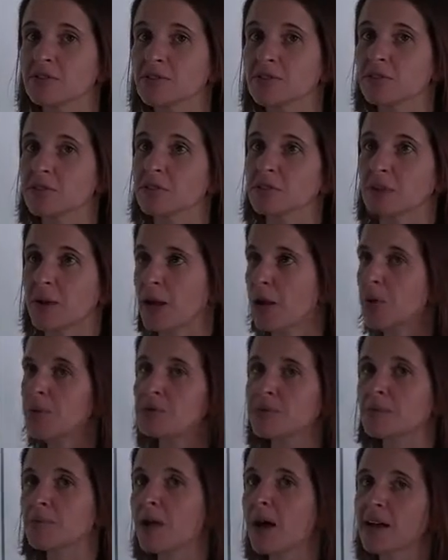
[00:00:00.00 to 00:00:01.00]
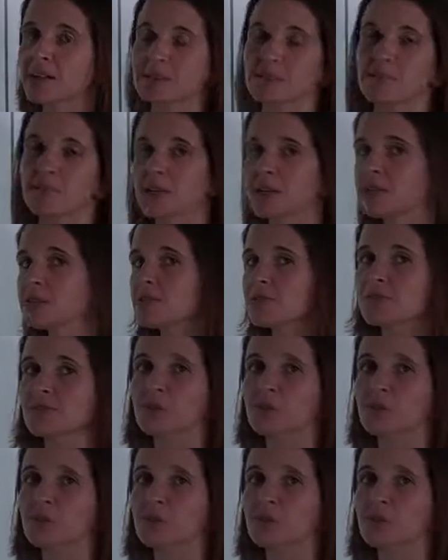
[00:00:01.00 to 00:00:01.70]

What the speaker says: so it's my only possible answer,